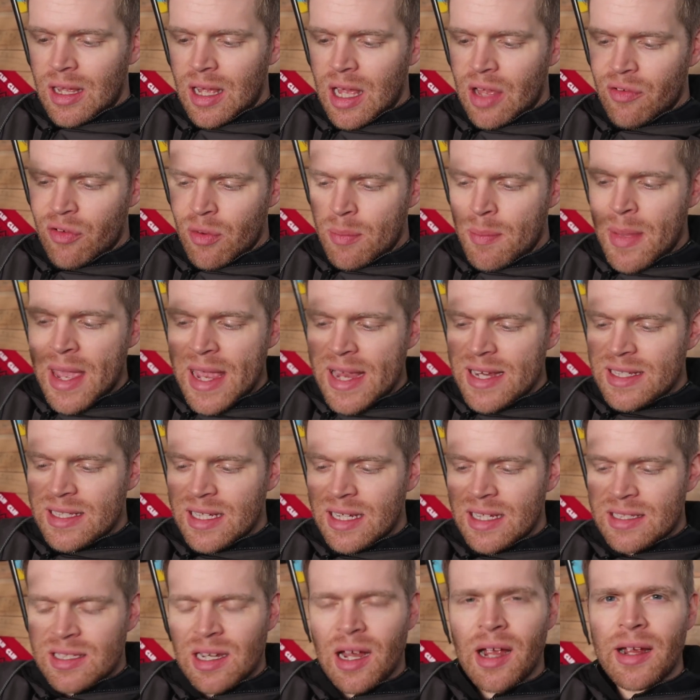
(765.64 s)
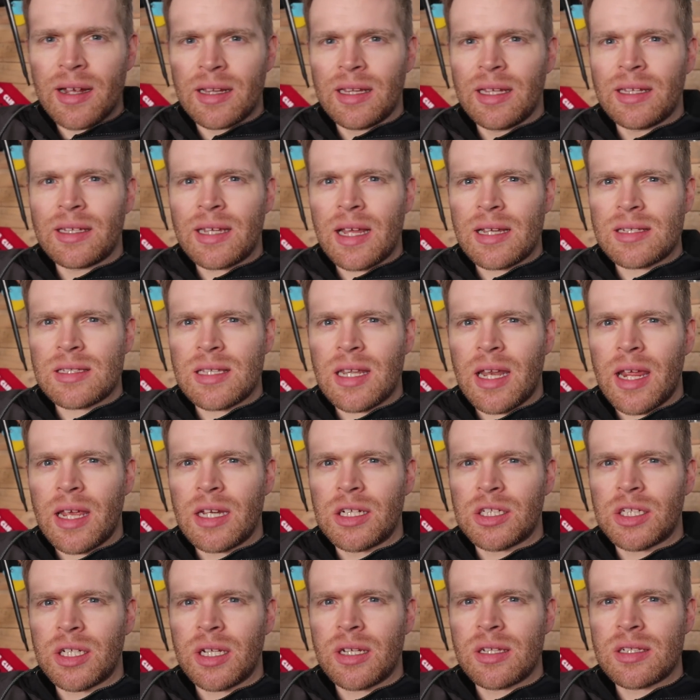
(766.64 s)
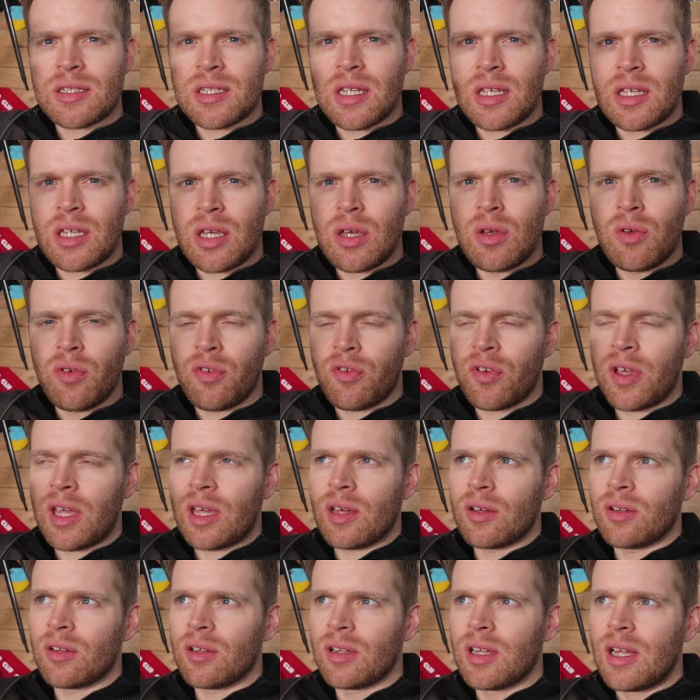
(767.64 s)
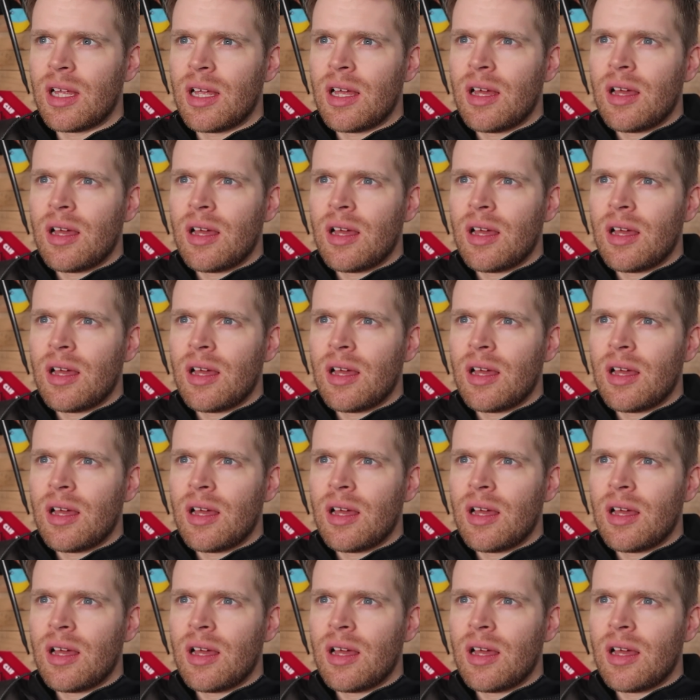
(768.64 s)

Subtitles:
of amazing cycling destinations that you feel